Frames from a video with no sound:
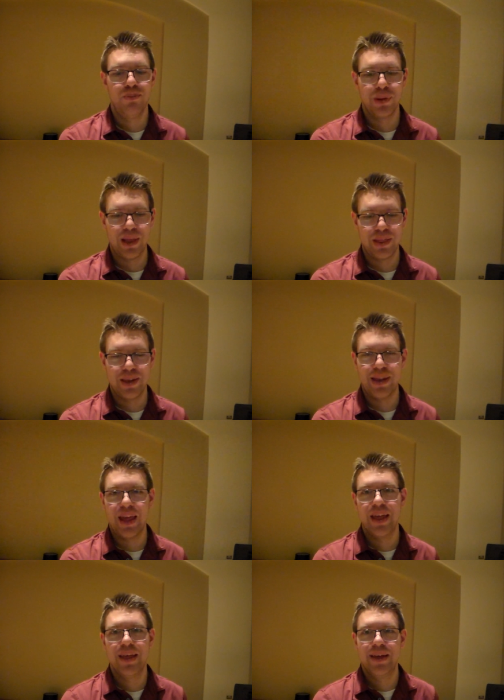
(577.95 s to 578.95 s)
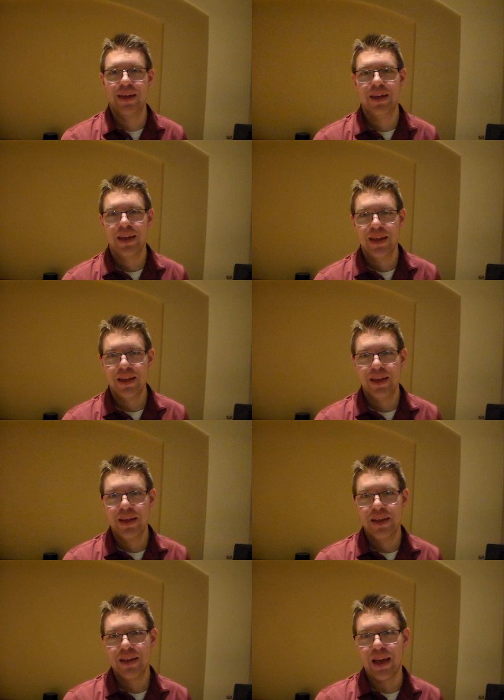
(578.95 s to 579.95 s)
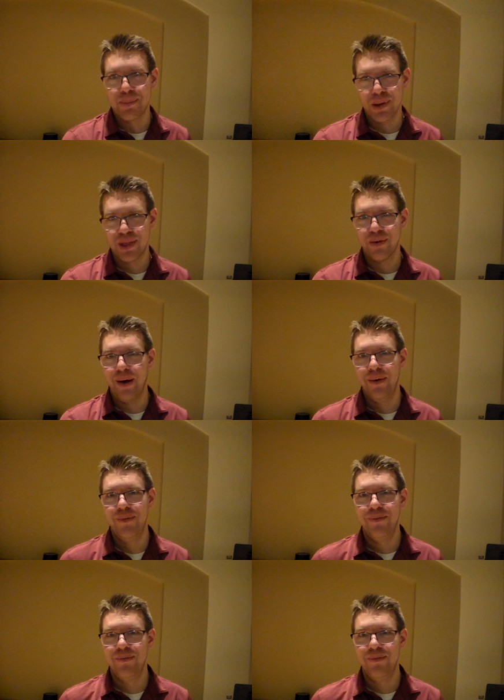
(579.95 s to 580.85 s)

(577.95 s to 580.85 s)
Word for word: blessed day. God bless you all.